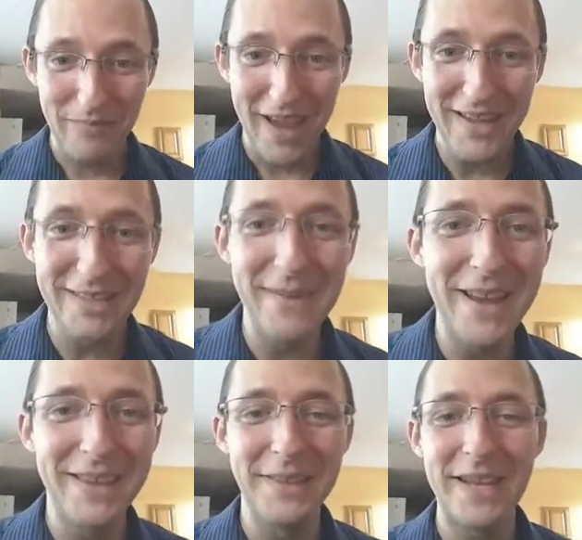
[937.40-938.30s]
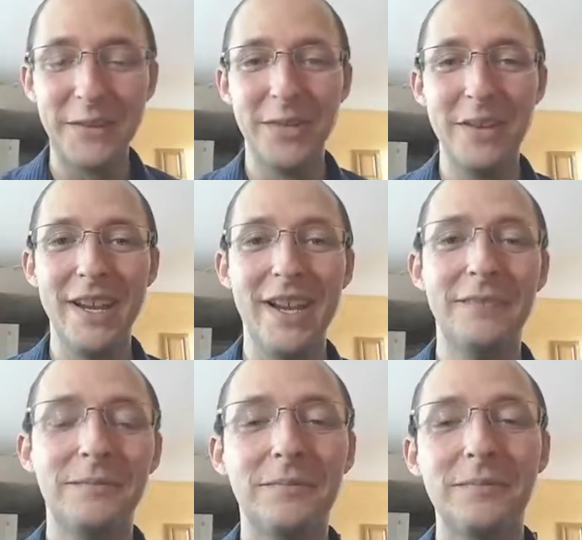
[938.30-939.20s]
Hey Samantha, thanks for tuning
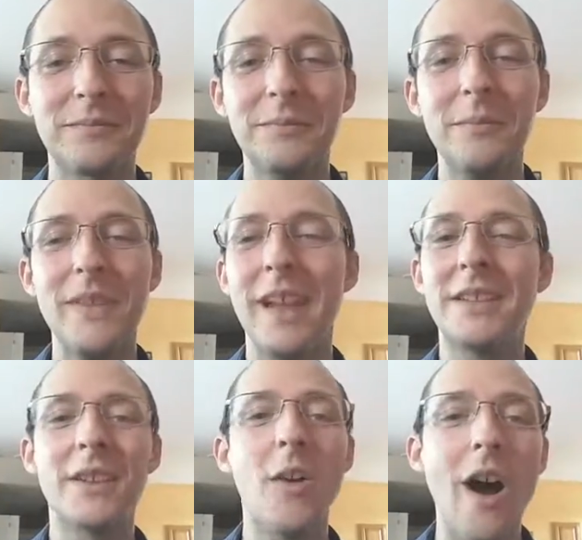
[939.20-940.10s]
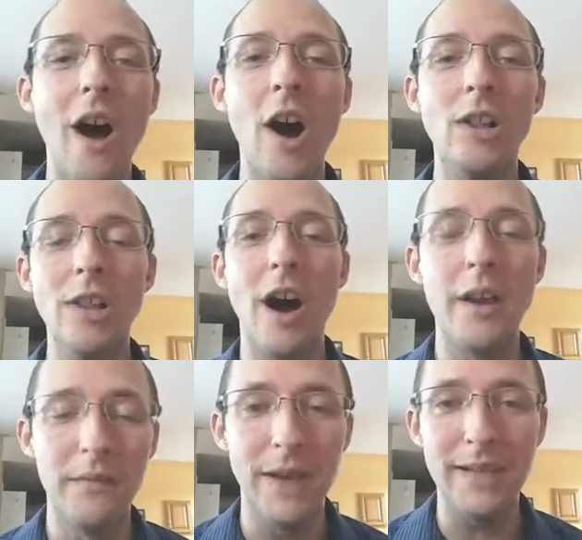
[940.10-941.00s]
in. And so a lot
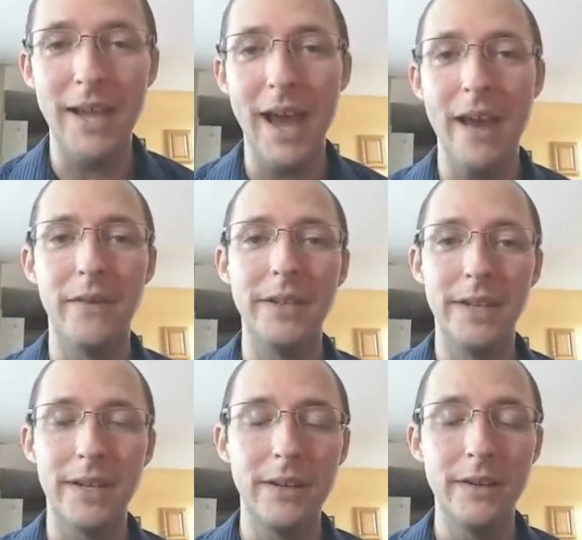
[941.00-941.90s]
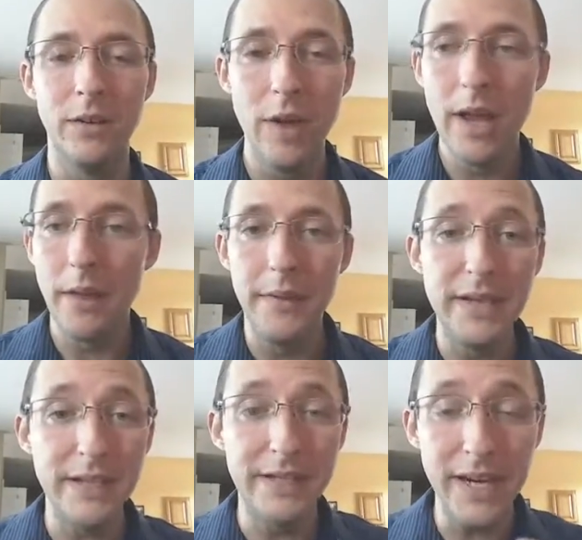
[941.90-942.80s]
of us have these
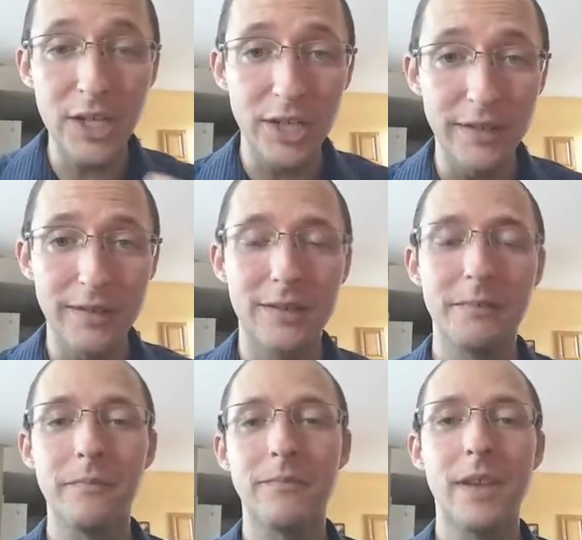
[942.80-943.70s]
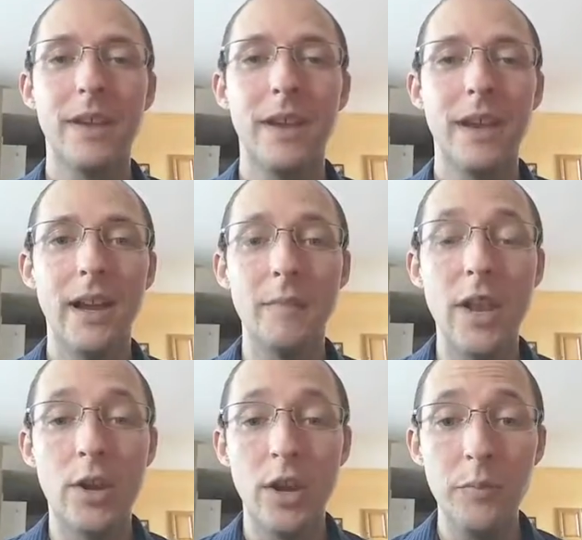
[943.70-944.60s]
addictions.
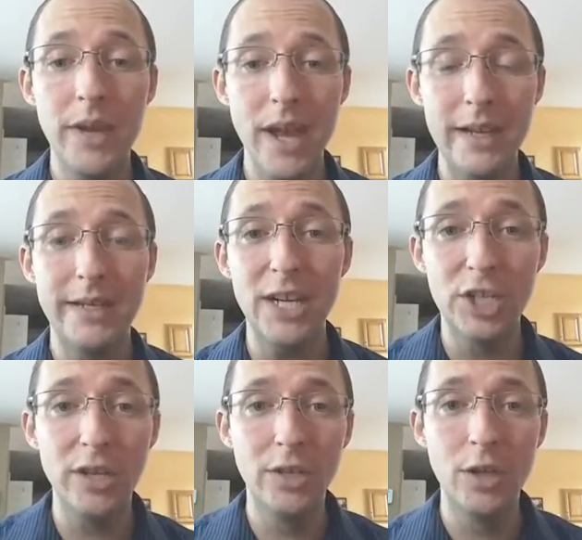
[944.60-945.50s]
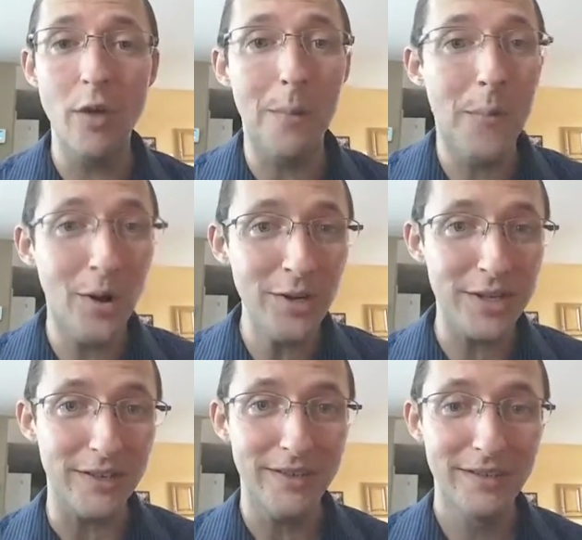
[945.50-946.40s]
It could be an addiction to a person,